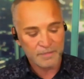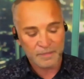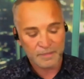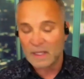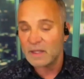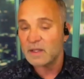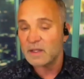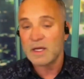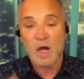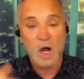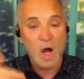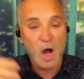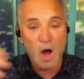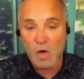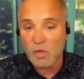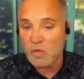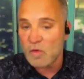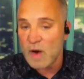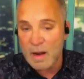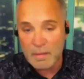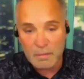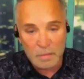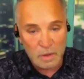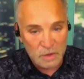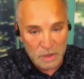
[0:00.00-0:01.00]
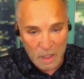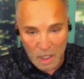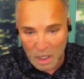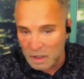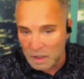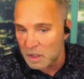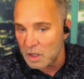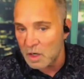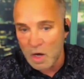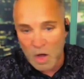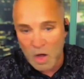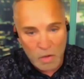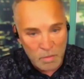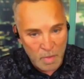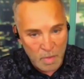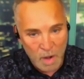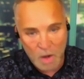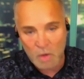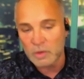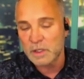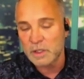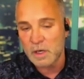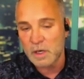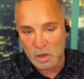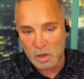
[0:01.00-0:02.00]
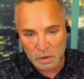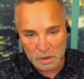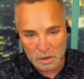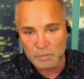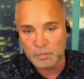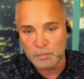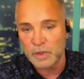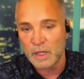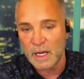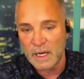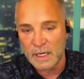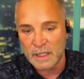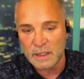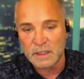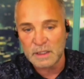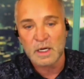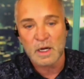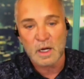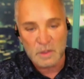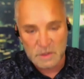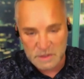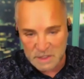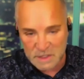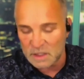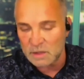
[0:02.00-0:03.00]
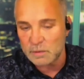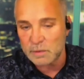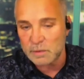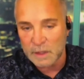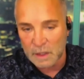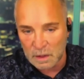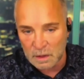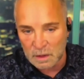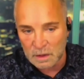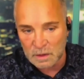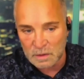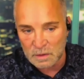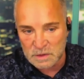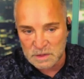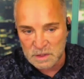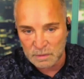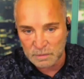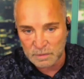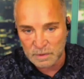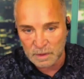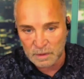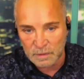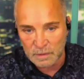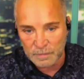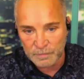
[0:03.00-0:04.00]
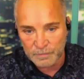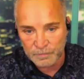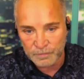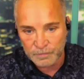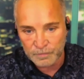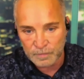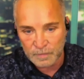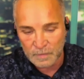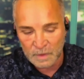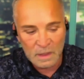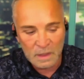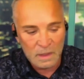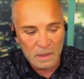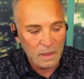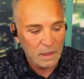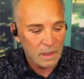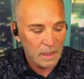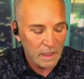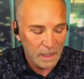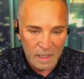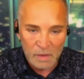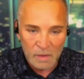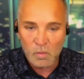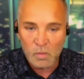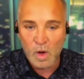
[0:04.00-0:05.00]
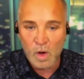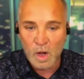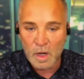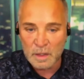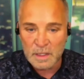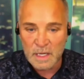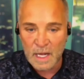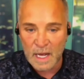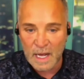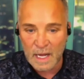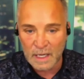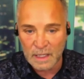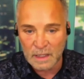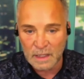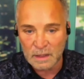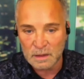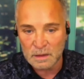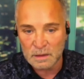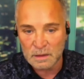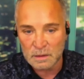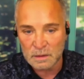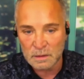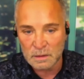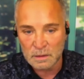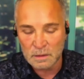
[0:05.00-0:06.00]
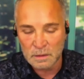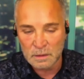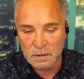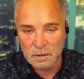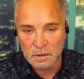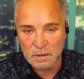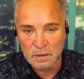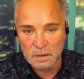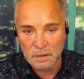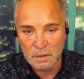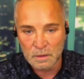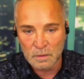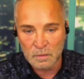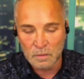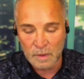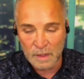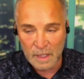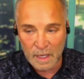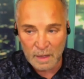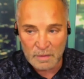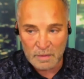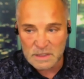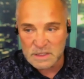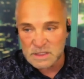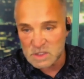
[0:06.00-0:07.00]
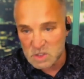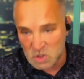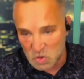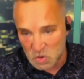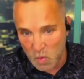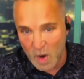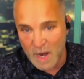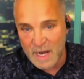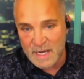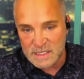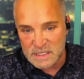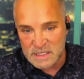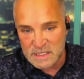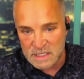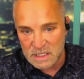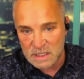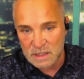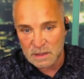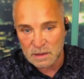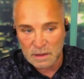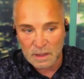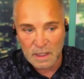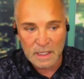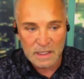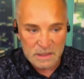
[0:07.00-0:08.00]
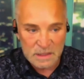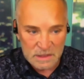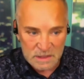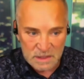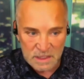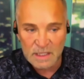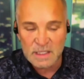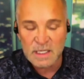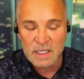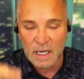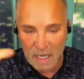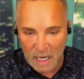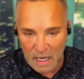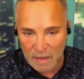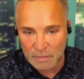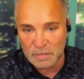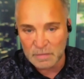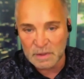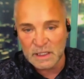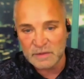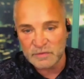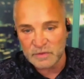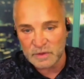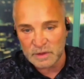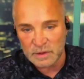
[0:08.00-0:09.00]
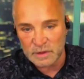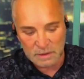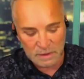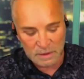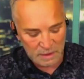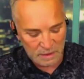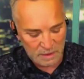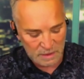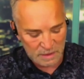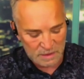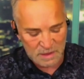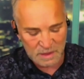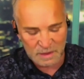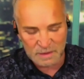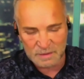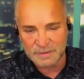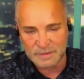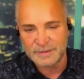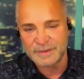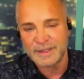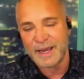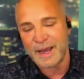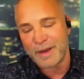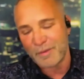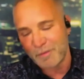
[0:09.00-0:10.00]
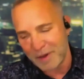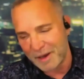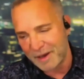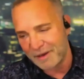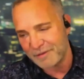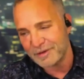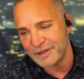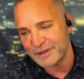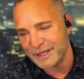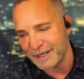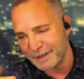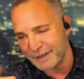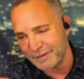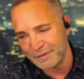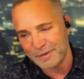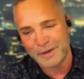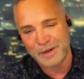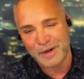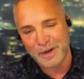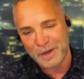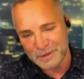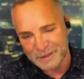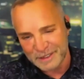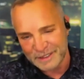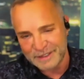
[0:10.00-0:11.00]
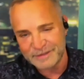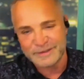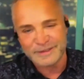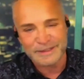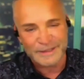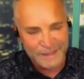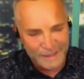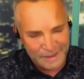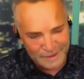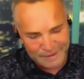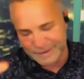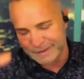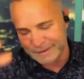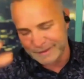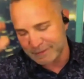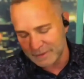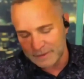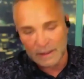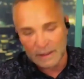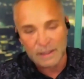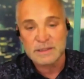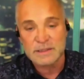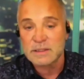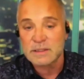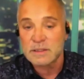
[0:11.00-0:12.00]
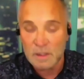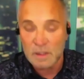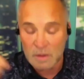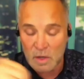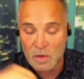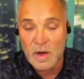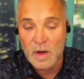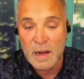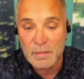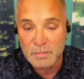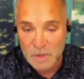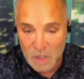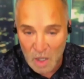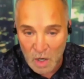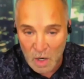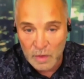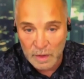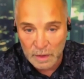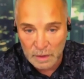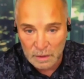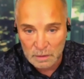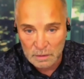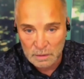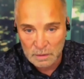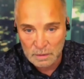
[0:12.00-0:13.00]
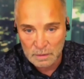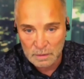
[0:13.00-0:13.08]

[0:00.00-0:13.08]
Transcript: And they all rambled on and all moaned and all complained and all said they were going to do something. And then one day, when I was 20, I said, "I'm leaving." And they said, "Yeah, whatever. Yeah, we're all leaving. Yeah. I said, No, I'm going."